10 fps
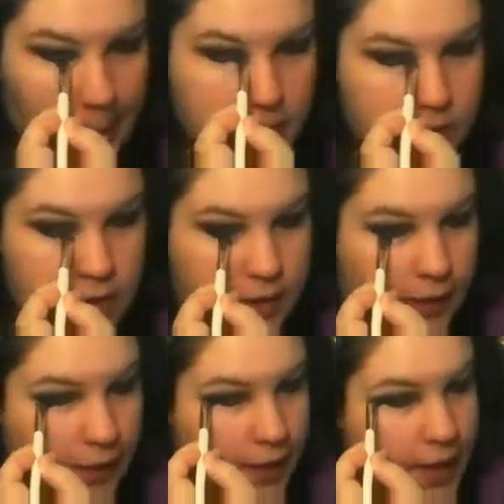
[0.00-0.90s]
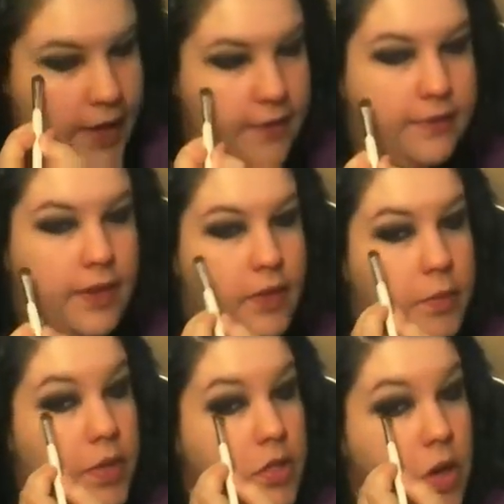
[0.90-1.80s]
So just a light fluffy
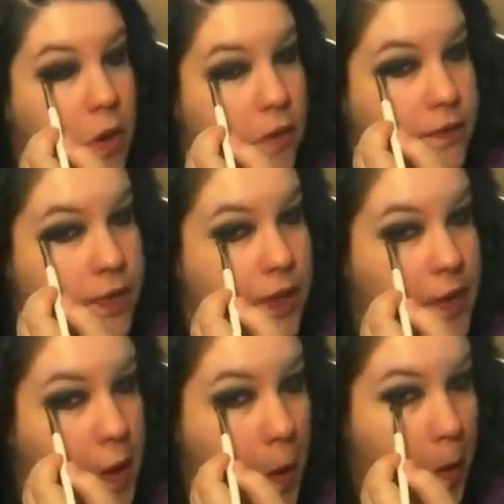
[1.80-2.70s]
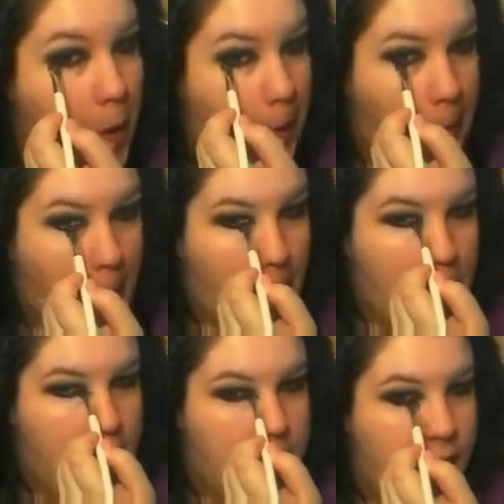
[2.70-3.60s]
brush, hopefully.
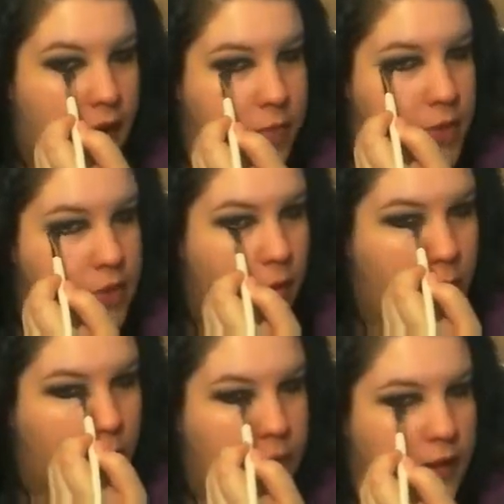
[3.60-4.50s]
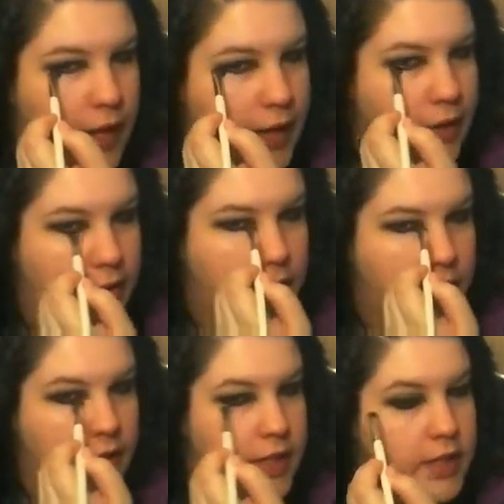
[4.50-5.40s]
I've been told a
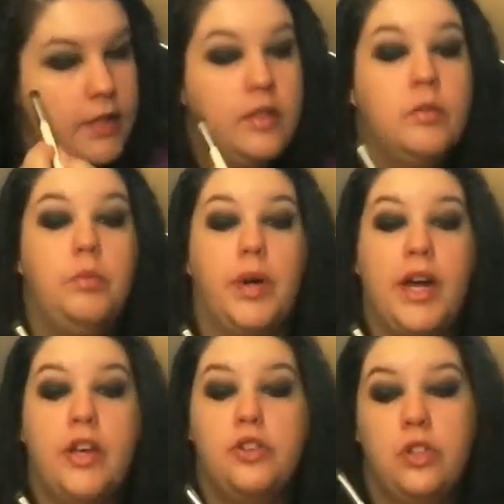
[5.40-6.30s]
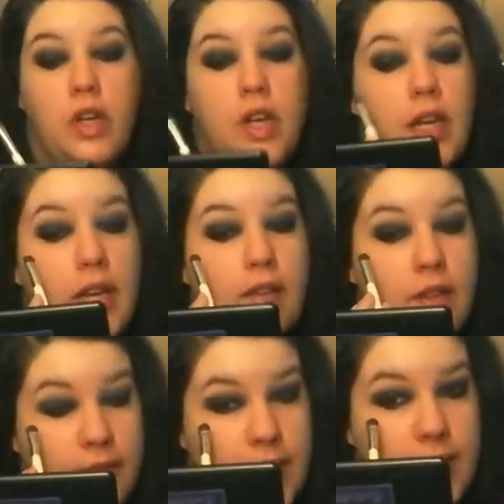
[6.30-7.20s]
good brush, even
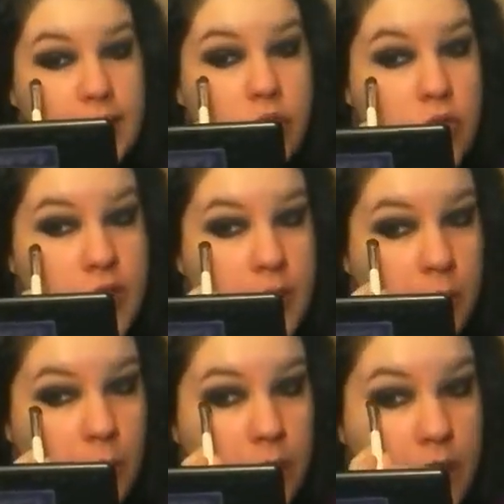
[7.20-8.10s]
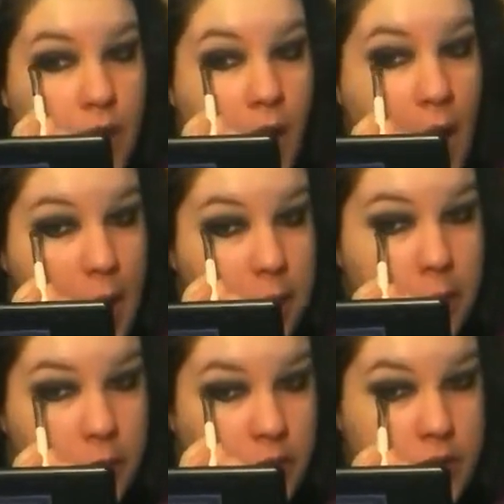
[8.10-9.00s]
if it is cheap, will not
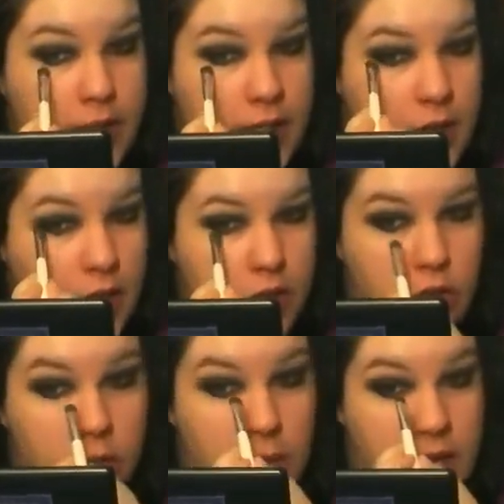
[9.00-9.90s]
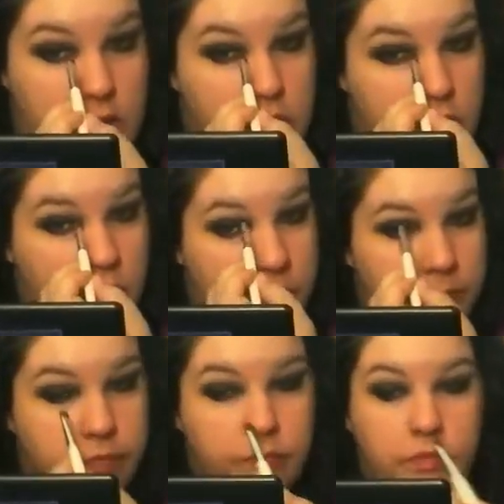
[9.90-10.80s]
move your skin too much,
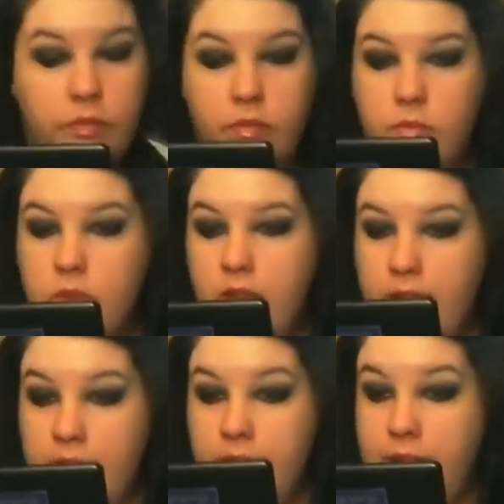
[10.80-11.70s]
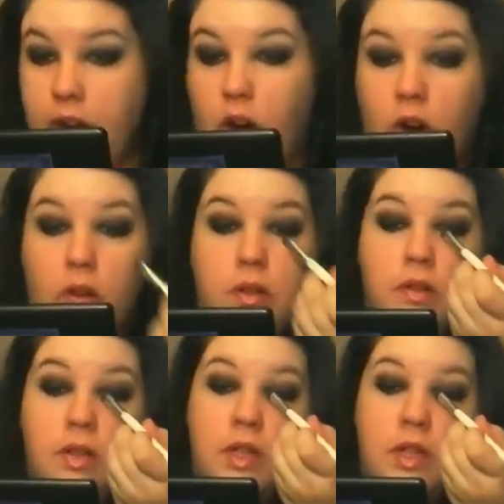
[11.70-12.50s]
if at all.